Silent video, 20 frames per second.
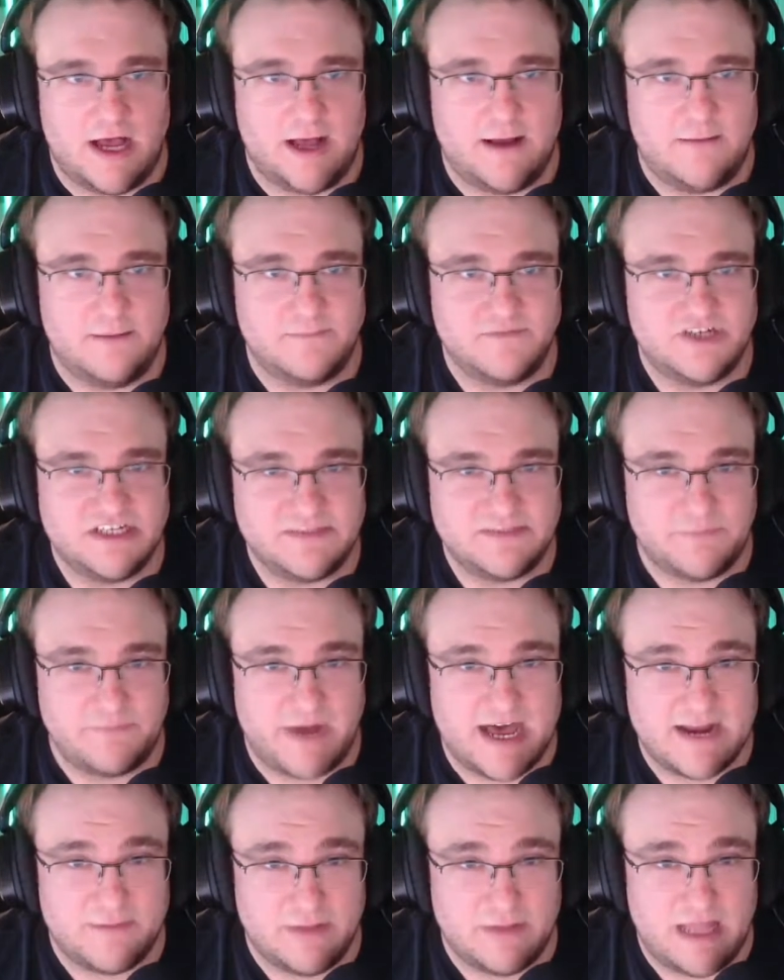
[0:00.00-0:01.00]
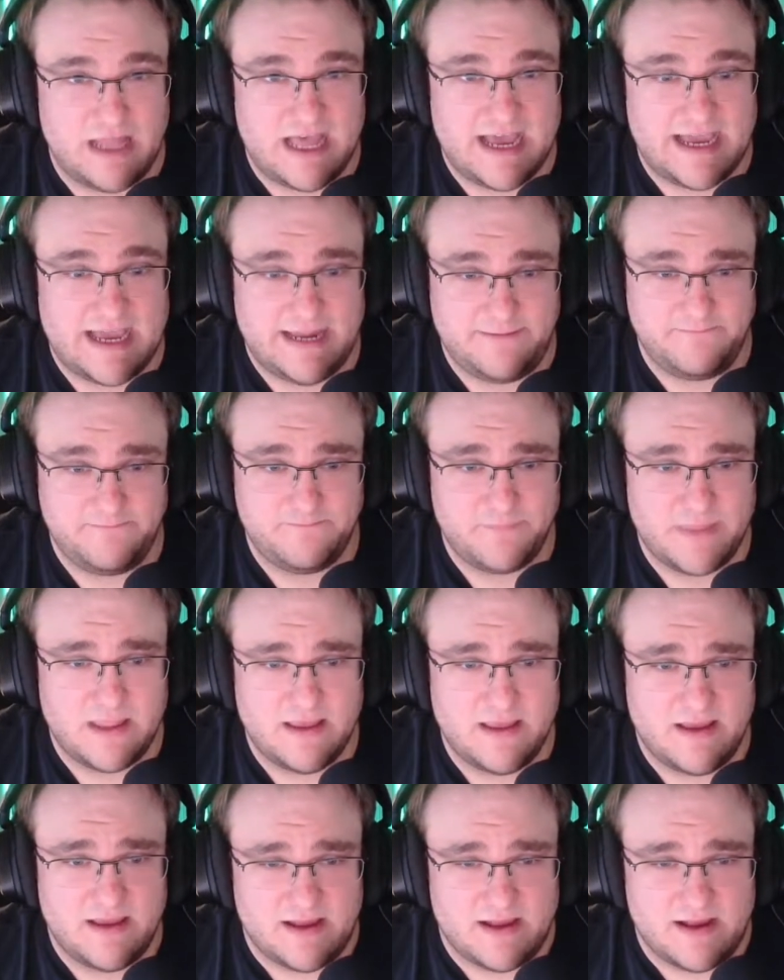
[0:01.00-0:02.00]
just bottom line,
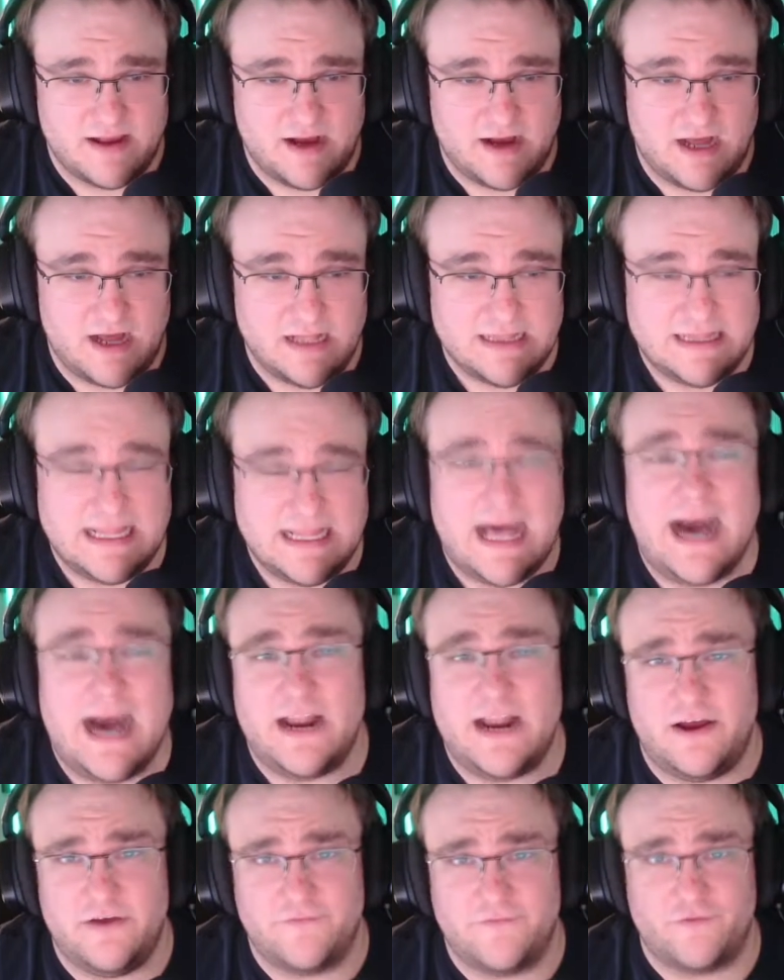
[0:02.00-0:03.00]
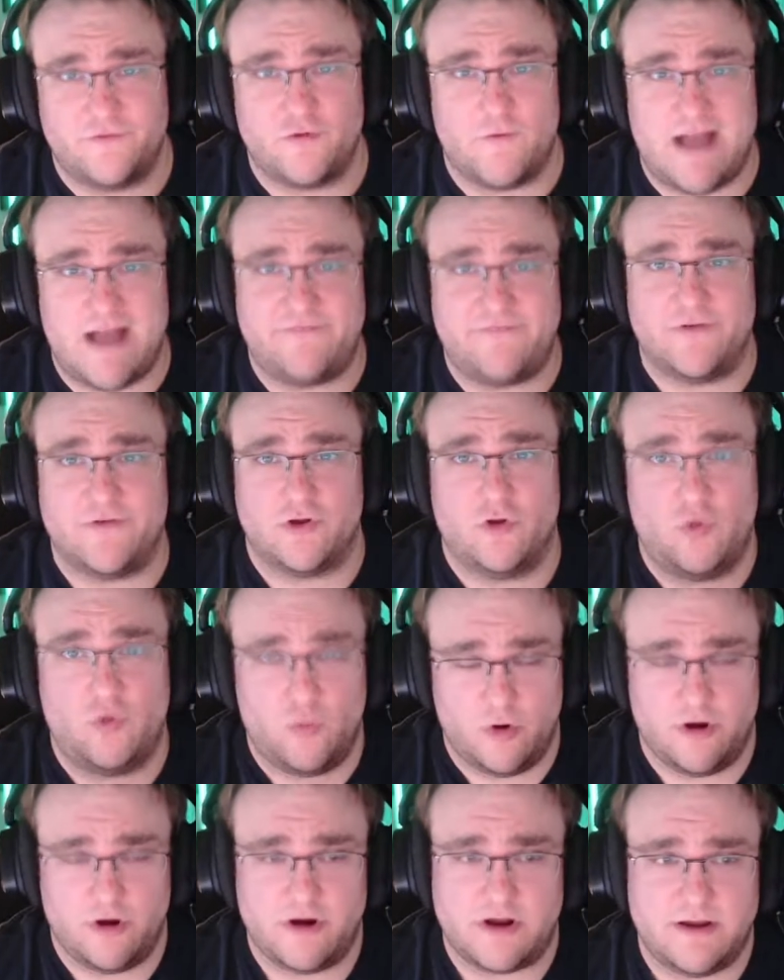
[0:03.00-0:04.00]
a lot of graphical
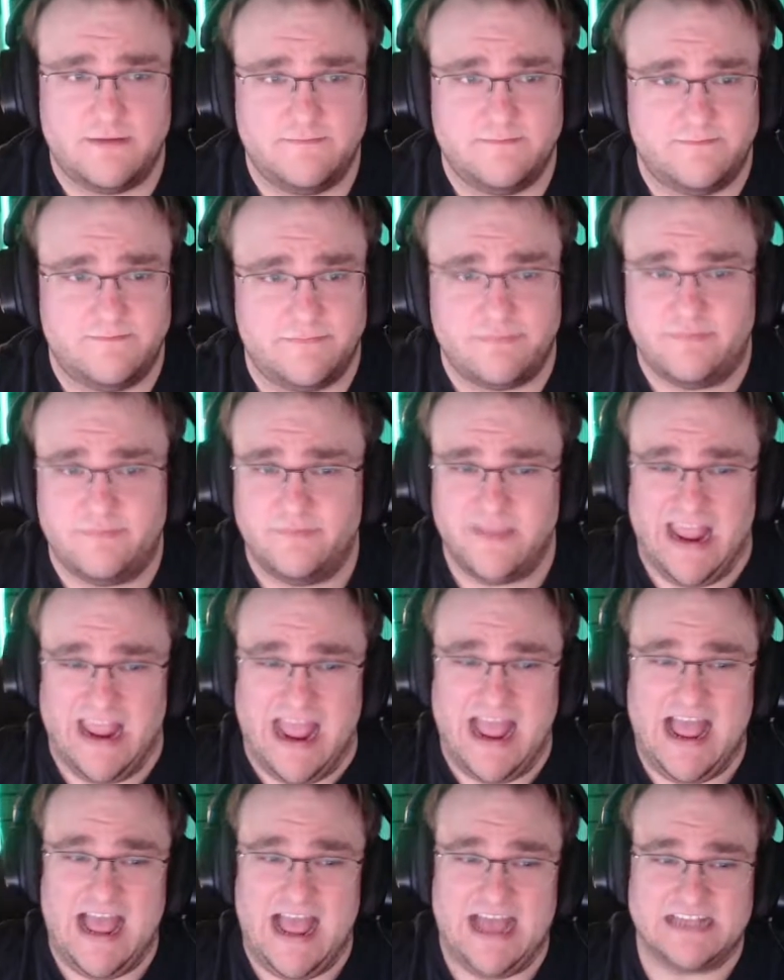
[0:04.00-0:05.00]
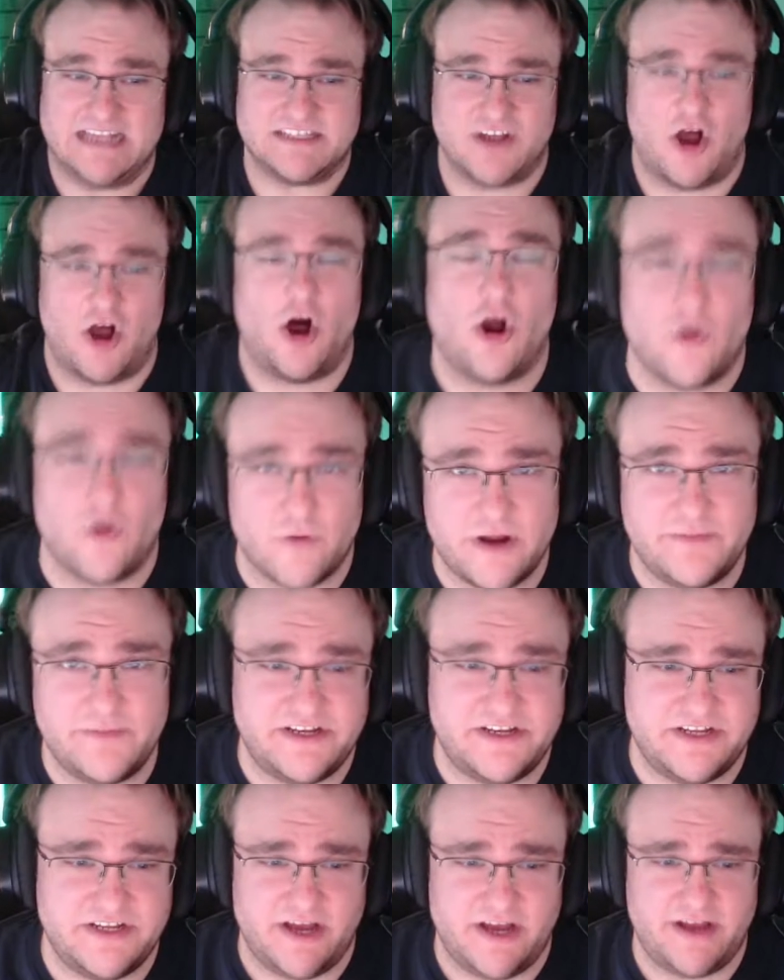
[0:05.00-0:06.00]
work has already
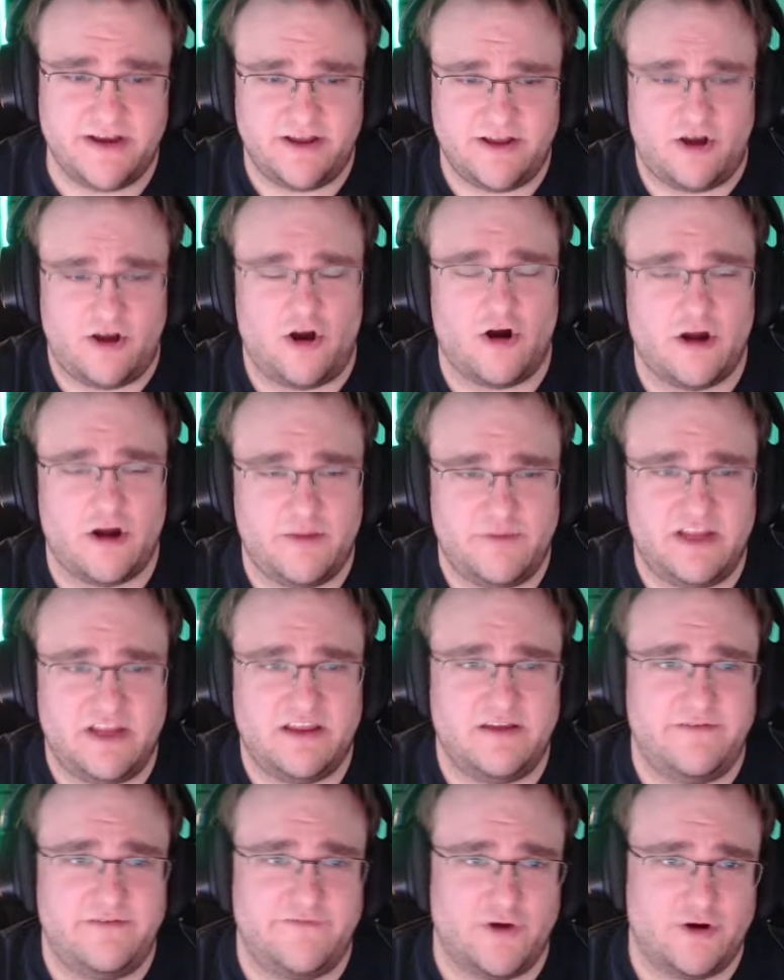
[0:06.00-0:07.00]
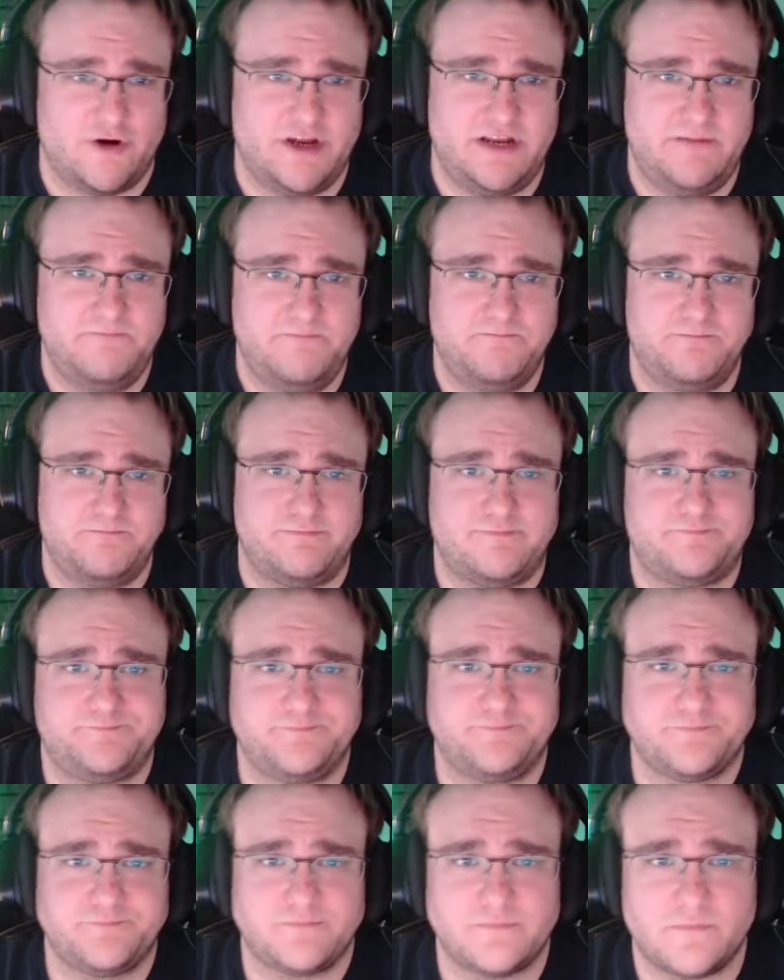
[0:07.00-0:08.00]
been done, already been converted,
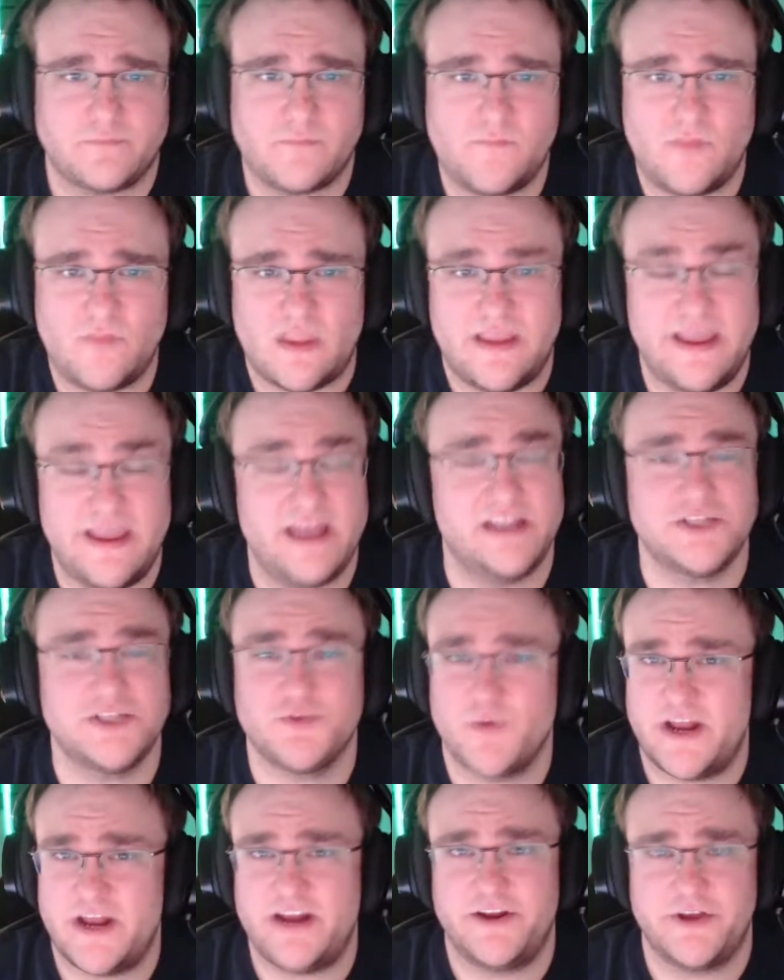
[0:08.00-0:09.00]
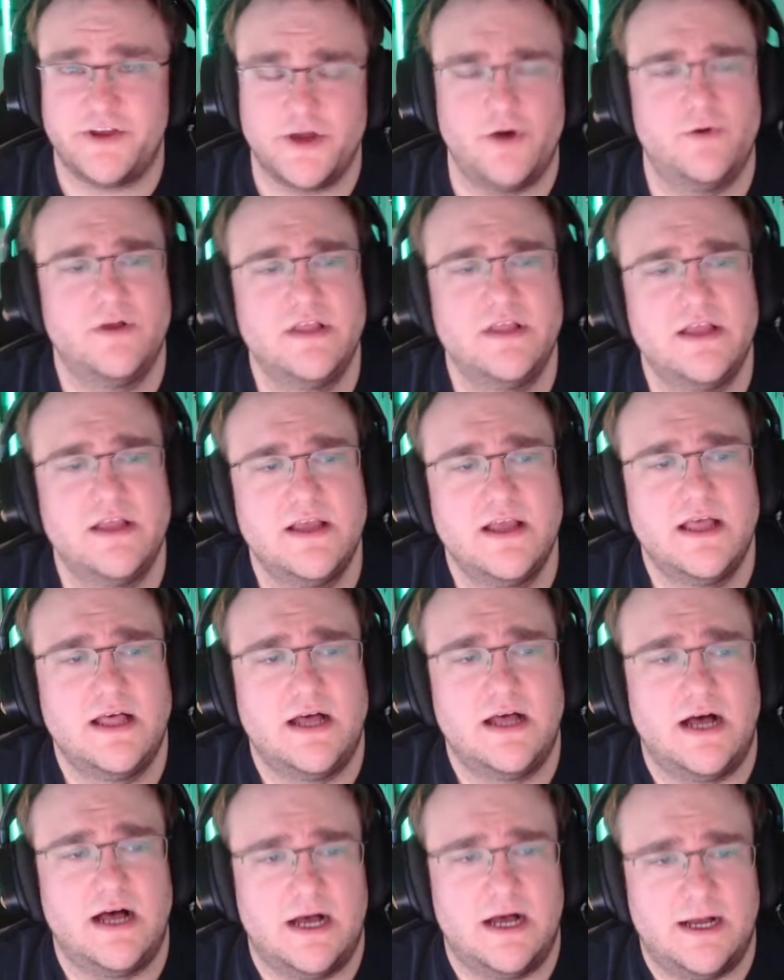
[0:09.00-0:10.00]
and is ready to go.
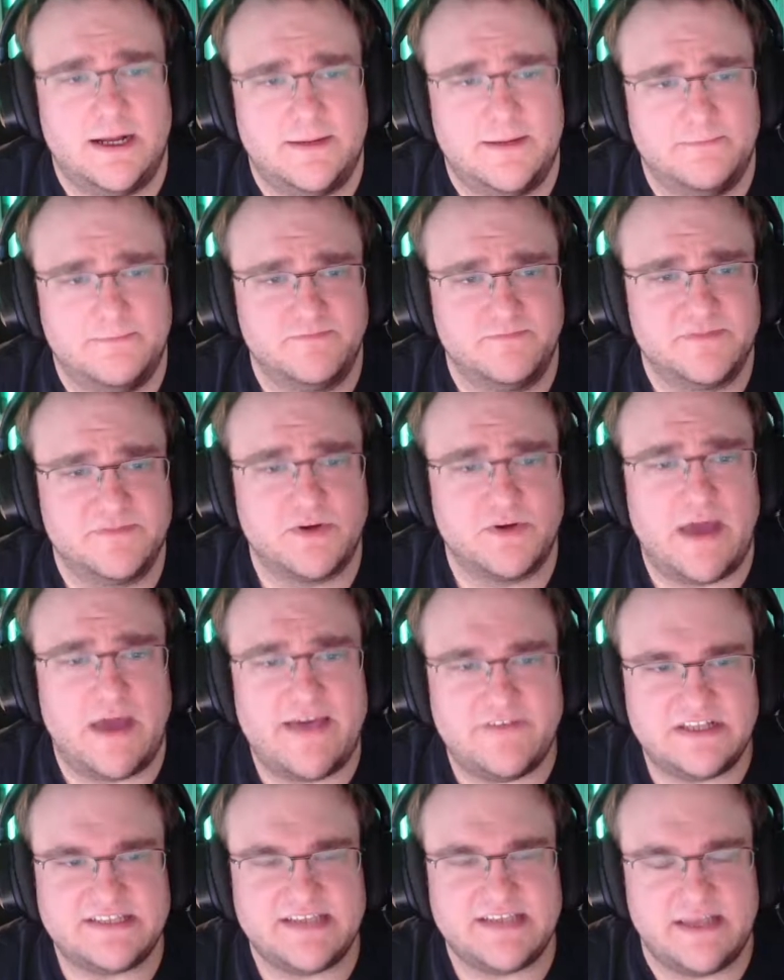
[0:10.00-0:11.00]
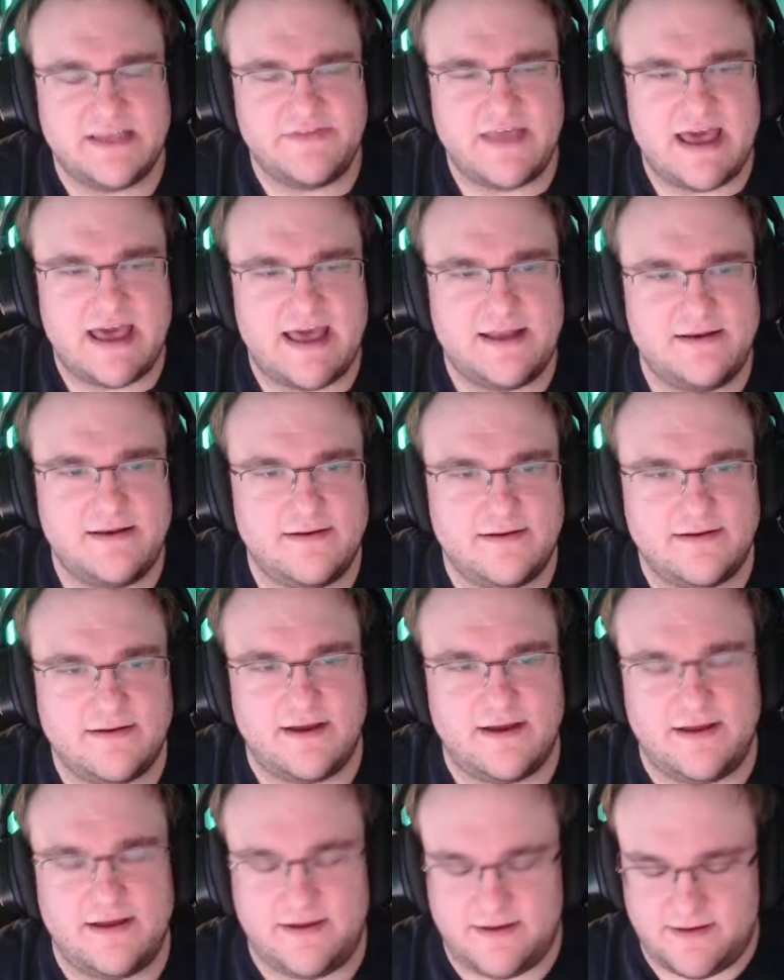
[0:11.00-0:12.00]
So having said that,
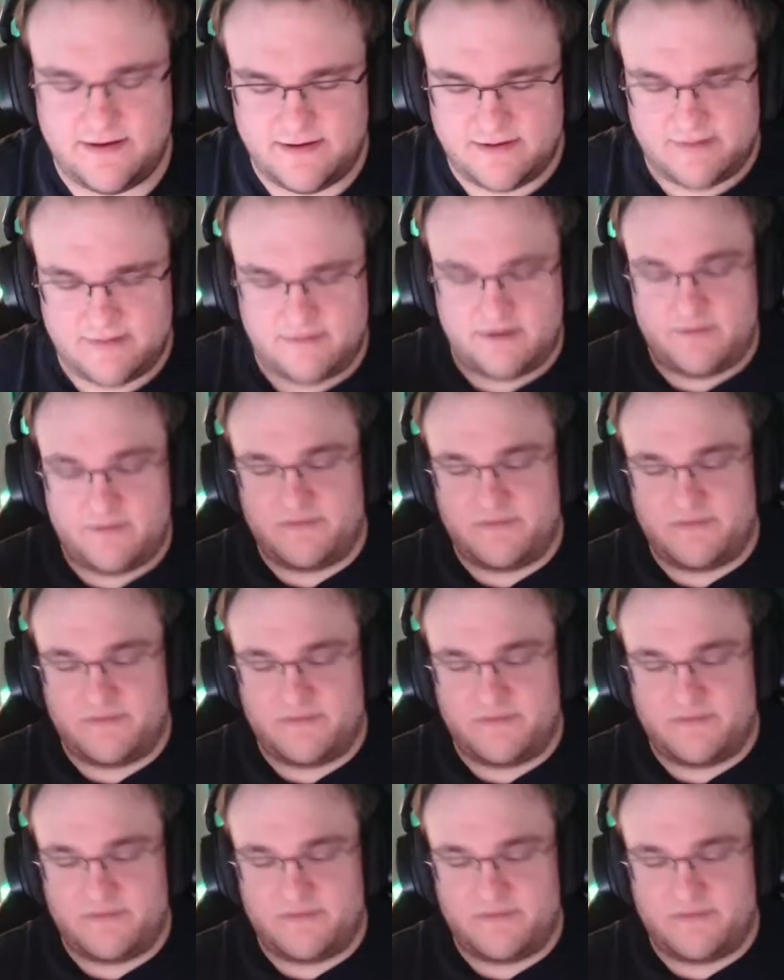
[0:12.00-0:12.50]
I'm